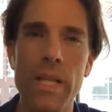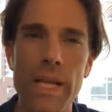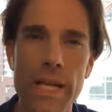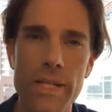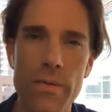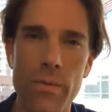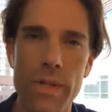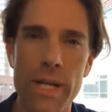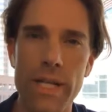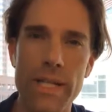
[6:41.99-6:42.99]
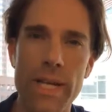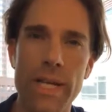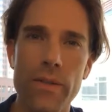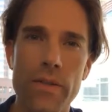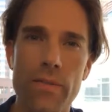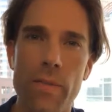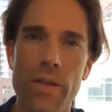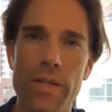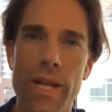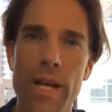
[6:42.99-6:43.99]
place where they can take those
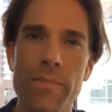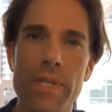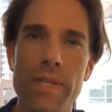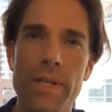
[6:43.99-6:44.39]
small steps